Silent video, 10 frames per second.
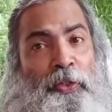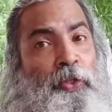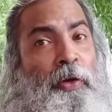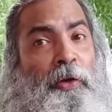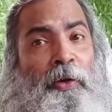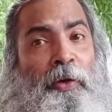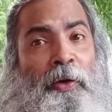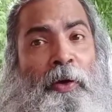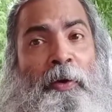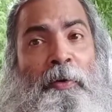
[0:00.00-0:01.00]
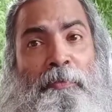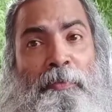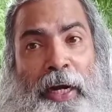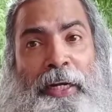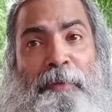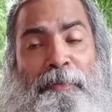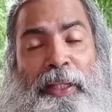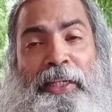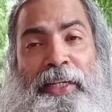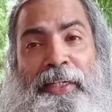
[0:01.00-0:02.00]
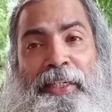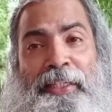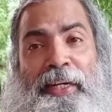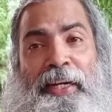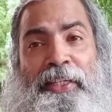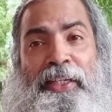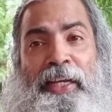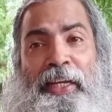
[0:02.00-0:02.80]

So, my dear brothers and sisters,